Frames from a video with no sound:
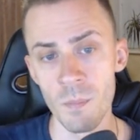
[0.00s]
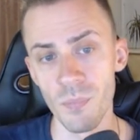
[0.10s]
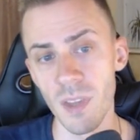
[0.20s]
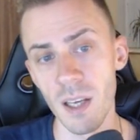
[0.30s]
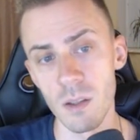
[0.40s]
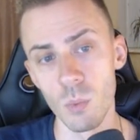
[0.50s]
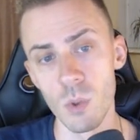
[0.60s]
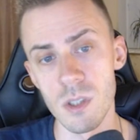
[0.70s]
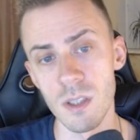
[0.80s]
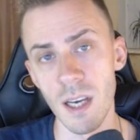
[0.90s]
Then there
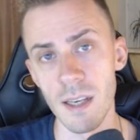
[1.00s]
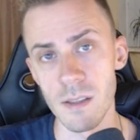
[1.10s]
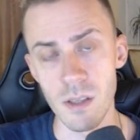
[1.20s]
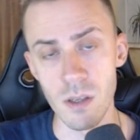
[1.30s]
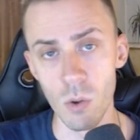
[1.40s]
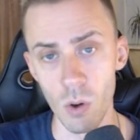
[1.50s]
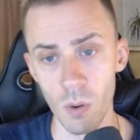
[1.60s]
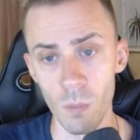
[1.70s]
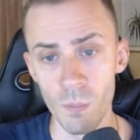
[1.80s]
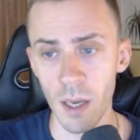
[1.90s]
was an
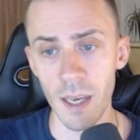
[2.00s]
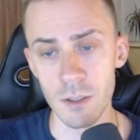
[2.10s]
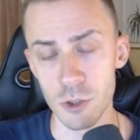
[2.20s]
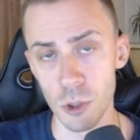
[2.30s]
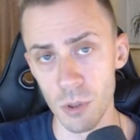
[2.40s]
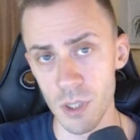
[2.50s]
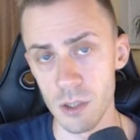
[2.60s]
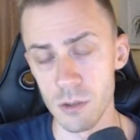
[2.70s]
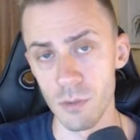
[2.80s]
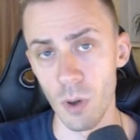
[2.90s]
ICO, and
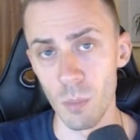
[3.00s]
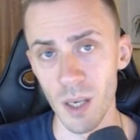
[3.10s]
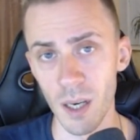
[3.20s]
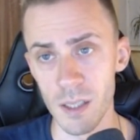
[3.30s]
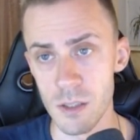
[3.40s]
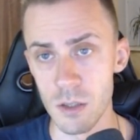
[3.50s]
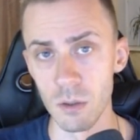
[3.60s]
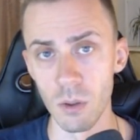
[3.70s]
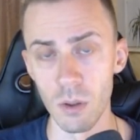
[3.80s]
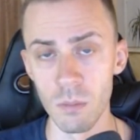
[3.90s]
tokens from the
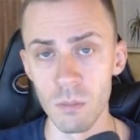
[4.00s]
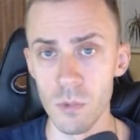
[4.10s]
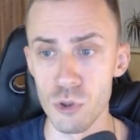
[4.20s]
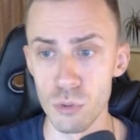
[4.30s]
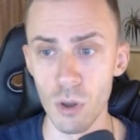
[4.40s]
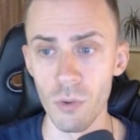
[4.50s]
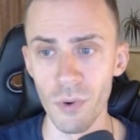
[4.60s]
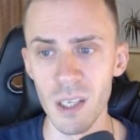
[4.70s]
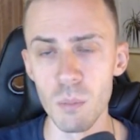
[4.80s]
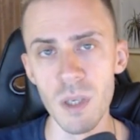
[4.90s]
ICO should
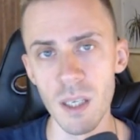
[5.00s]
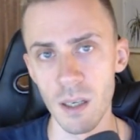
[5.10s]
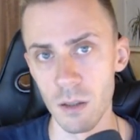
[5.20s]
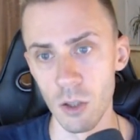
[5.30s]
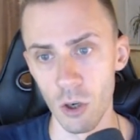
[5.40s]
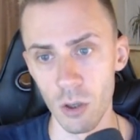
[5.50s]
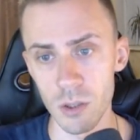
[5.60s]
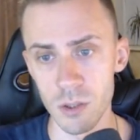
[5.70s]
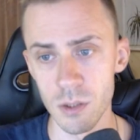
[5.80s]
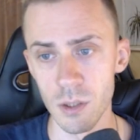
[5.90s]
already be
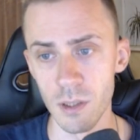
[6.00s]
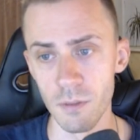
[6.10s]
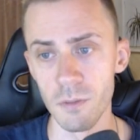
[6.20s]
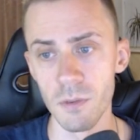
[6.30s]
unlocked if